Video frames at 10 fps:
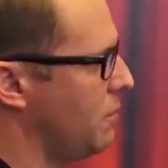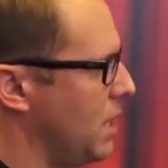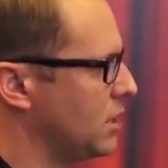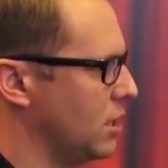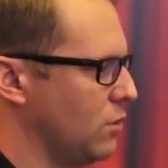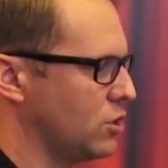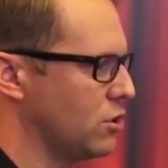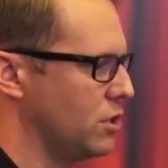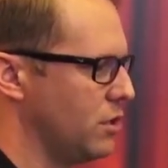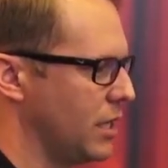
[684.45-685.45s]
basically what
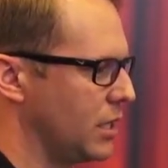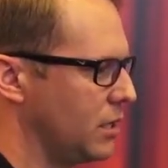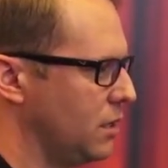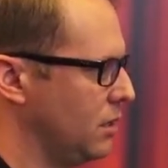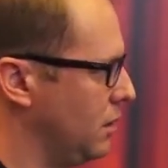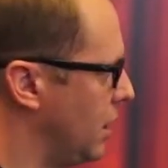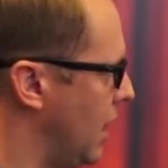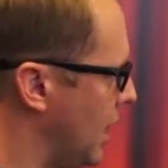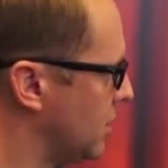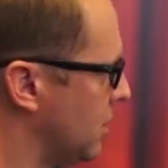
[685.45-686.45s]
you're doing, in
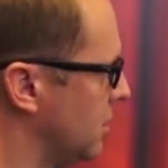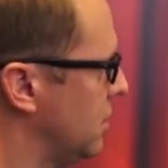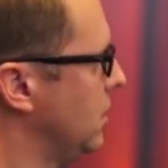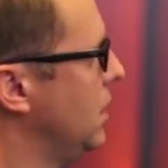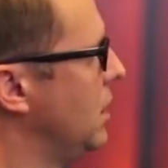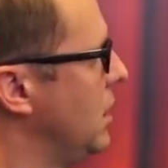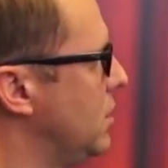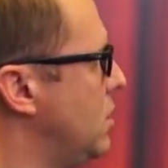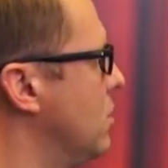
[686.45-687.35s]
essence, is